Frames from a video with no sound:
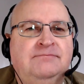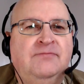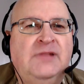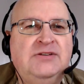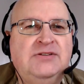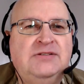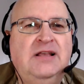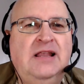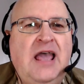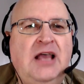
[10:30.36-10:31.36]
Still
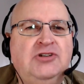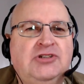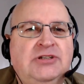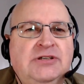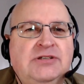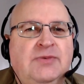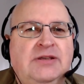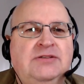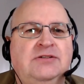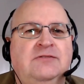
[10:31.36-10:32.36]
hellishly
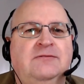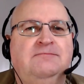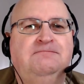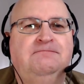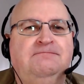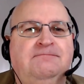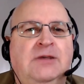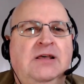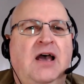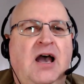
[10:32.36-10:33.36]
expensive.
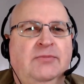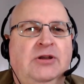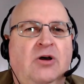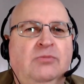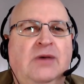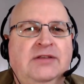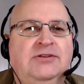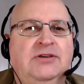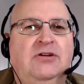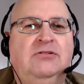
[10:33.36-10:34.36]
I'm an old man,
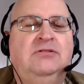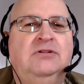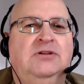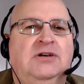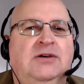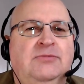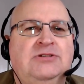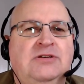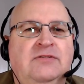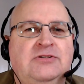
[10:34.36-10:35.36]
you know. I'm a
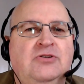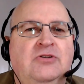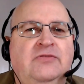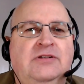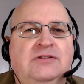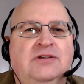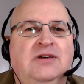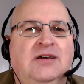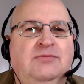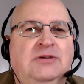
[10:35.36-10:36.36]
civil servant.
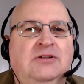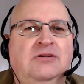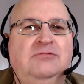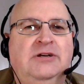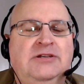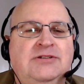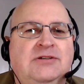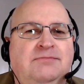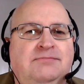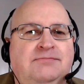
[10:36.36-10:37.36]
I'm a low risk.
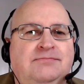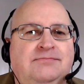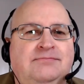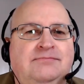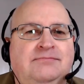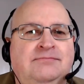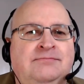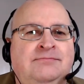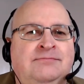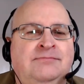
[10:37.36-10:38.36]

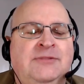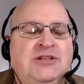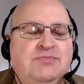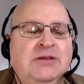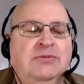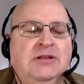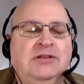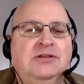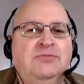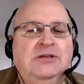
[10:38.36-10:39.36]
It's people
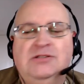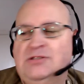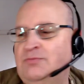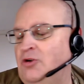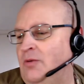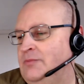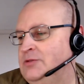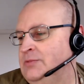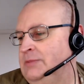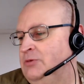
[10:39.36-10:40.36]
hitting me is the problem, to
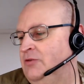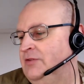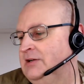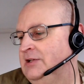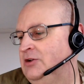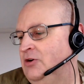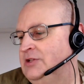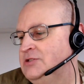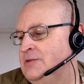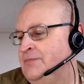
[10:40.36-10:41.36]
be perfectly
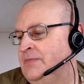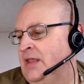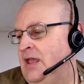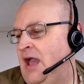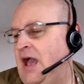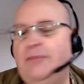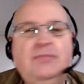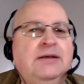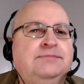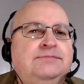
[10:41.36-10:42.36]
honest. Um,
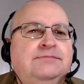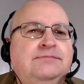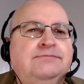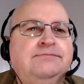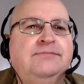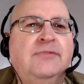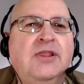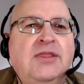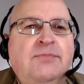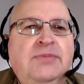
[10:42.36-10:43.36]

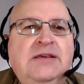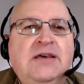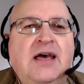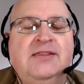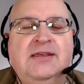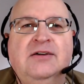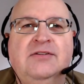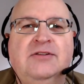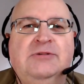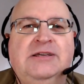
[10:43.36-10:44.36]
the beer thing of
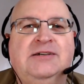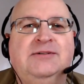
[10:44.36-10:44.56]
the week.